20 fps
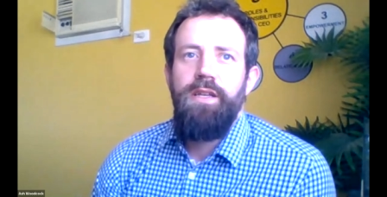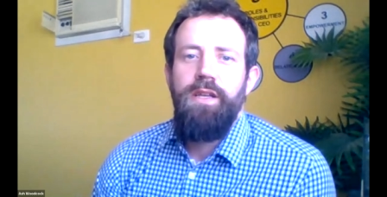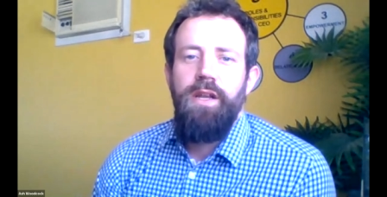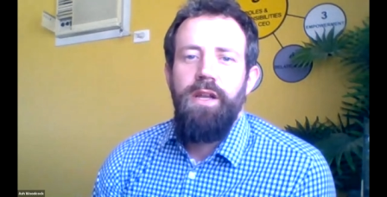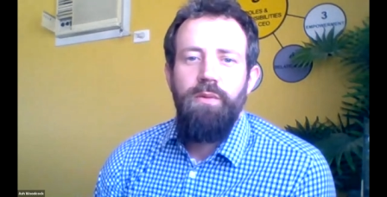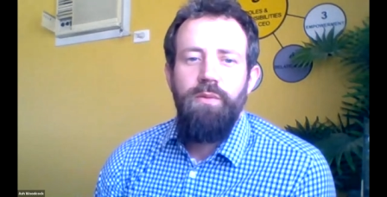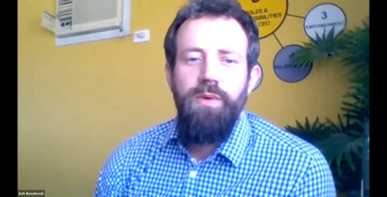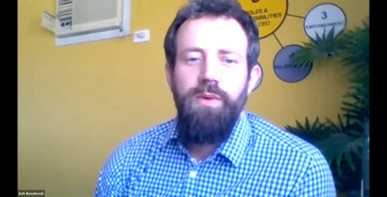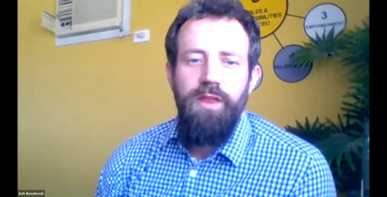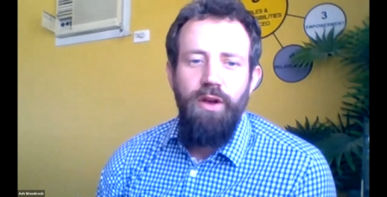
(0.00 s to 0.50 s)

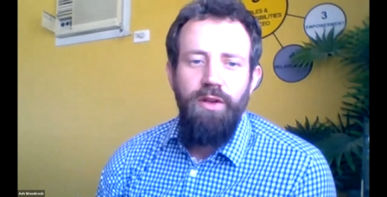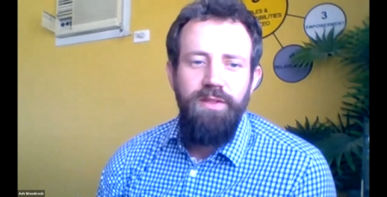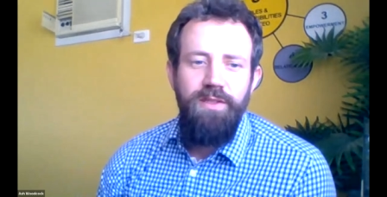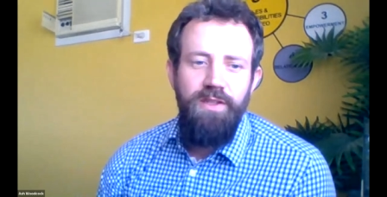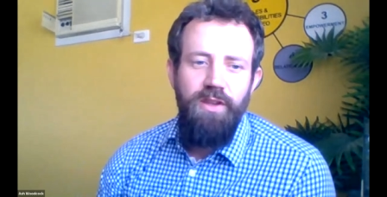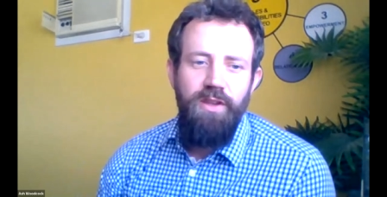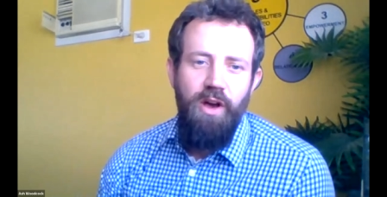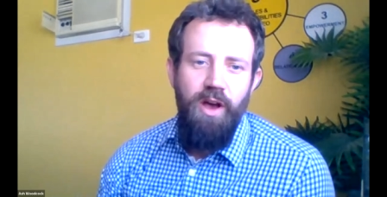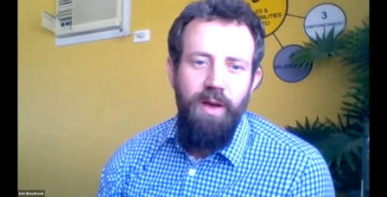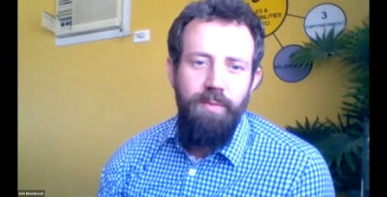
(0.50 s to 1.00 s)
with those
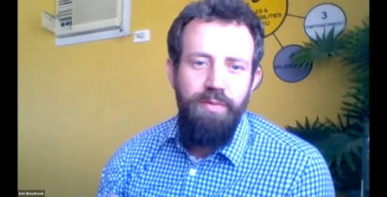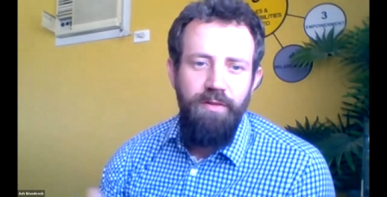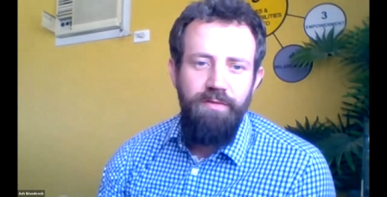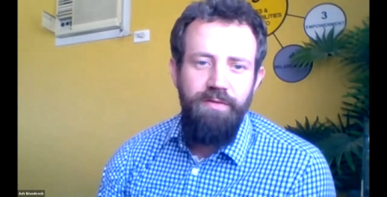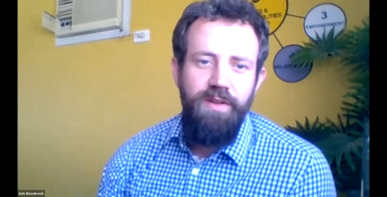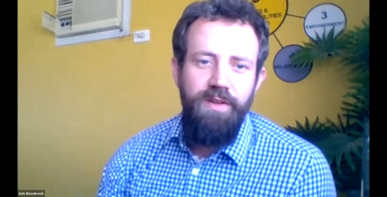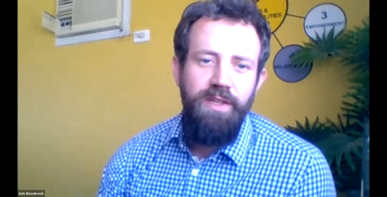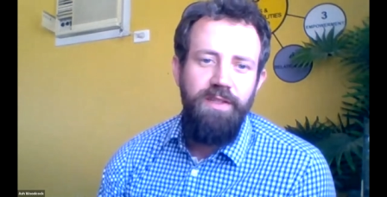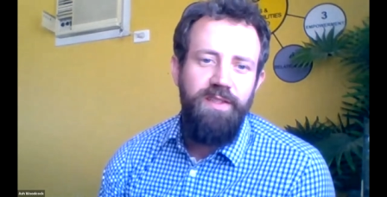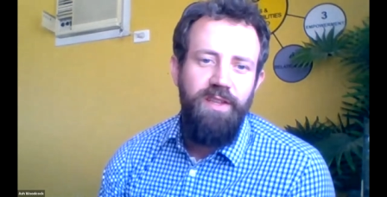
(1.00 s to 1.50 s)
type
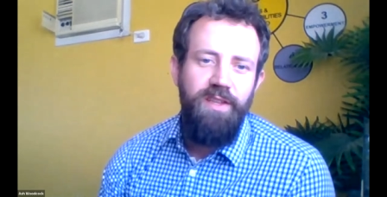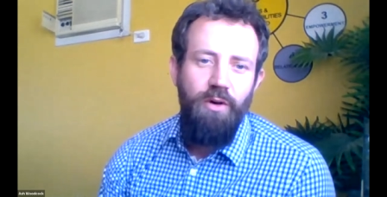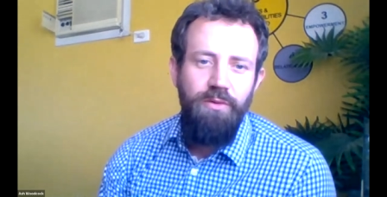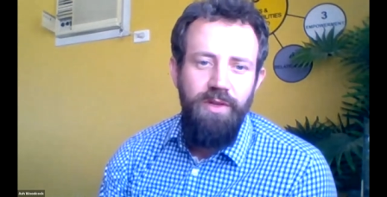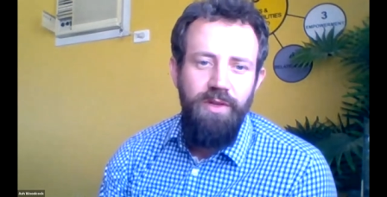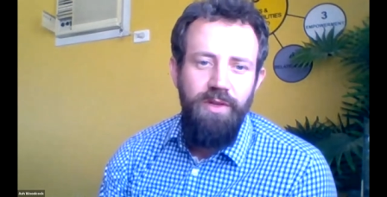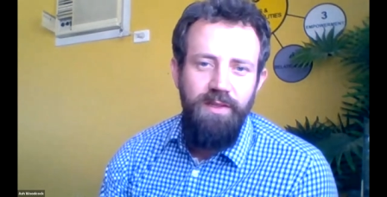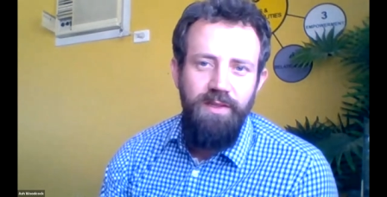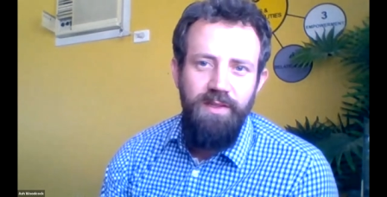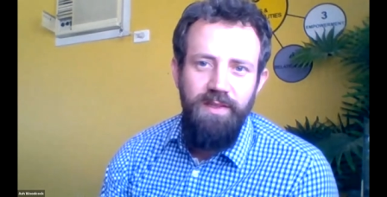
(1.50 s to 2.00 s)
of
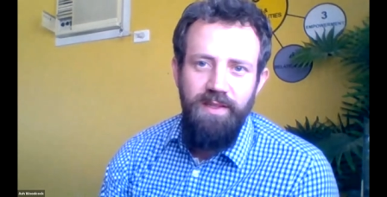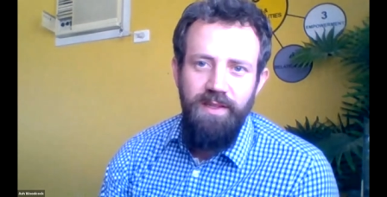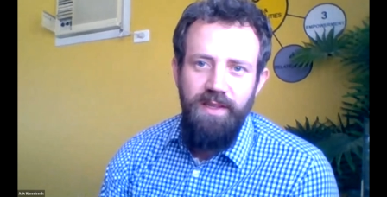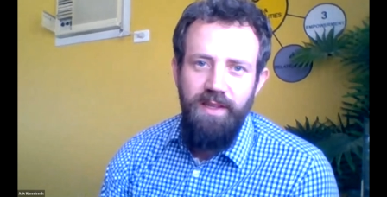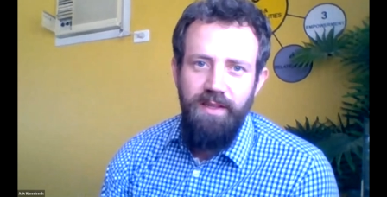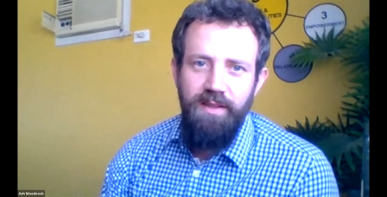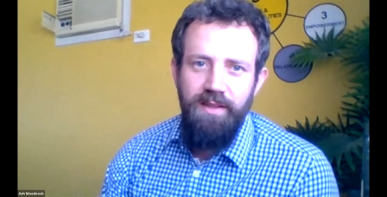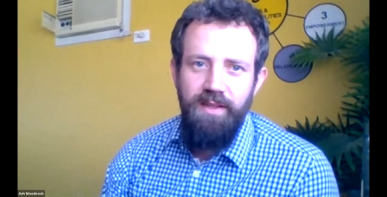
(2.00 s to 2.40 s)
consultants,